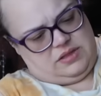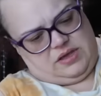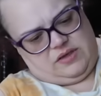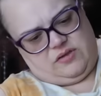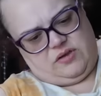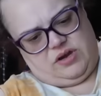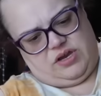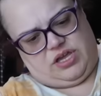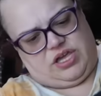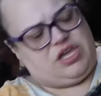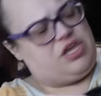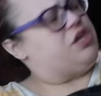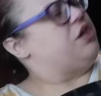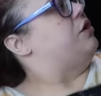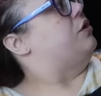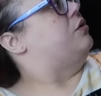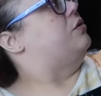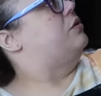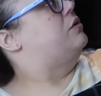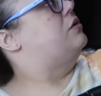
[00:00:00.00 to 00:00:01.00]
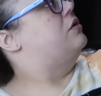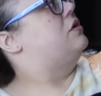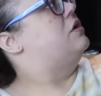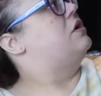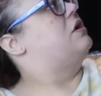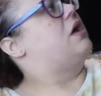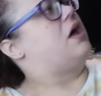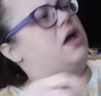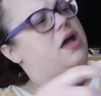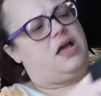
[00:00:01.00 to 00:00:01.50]
These are cute.
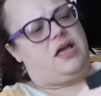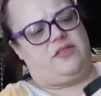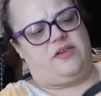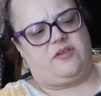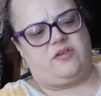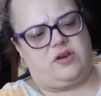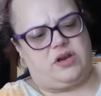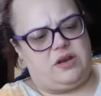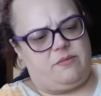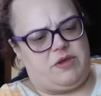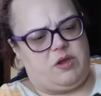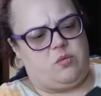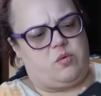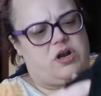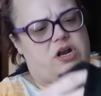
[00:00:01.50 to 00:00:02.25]
Uh, these are going to be